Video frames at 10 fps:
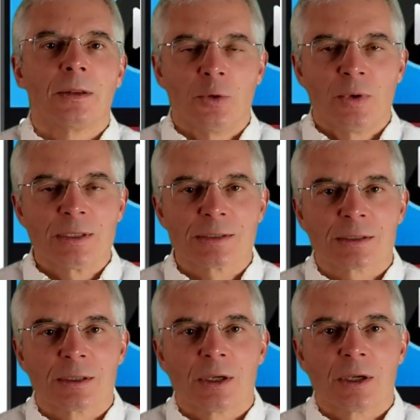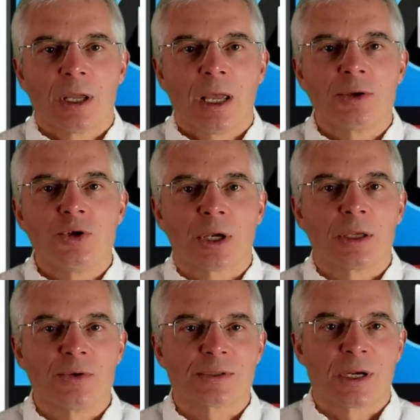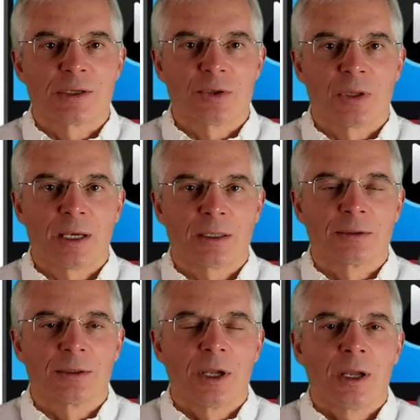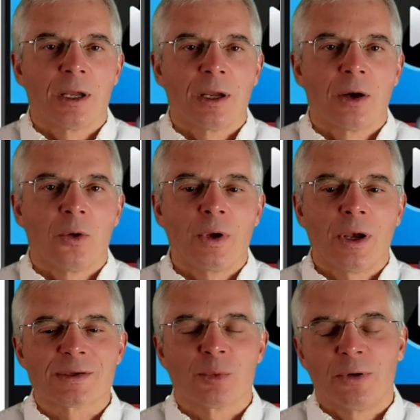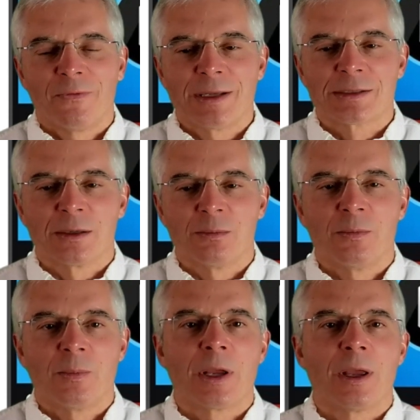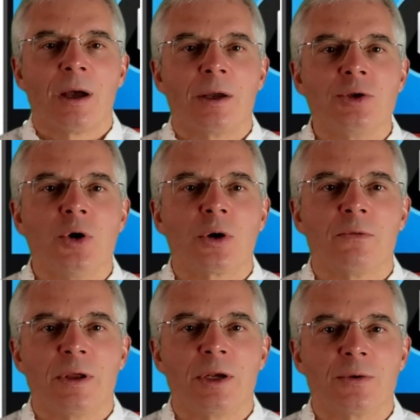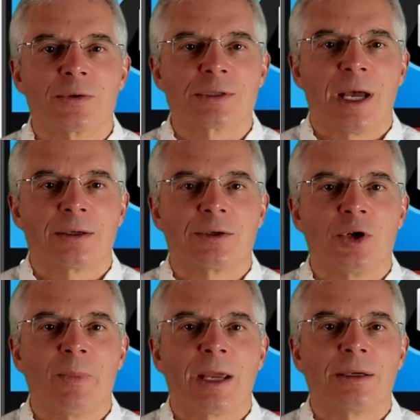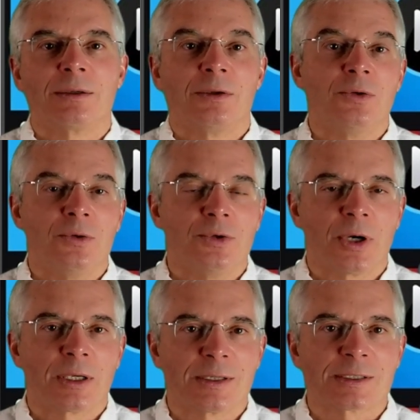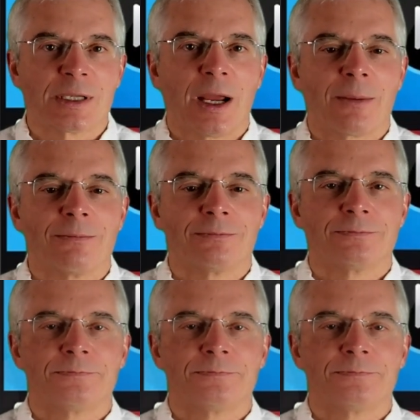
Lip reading: There is, and you can use it as you like. We also provide some yoga videos that you might do during this time.